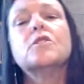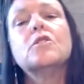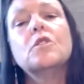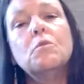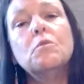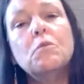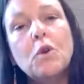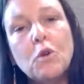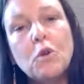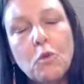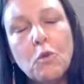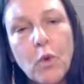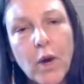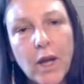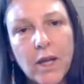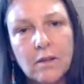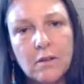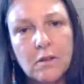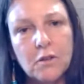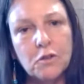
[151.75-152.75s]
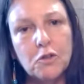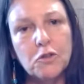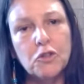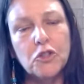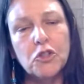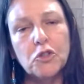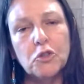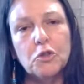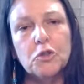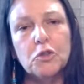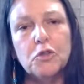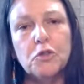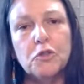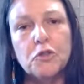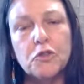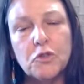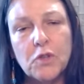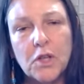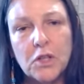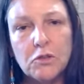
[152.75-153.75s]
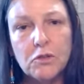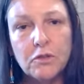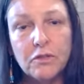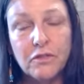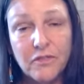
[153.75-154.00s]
more weight on your shoulders trying to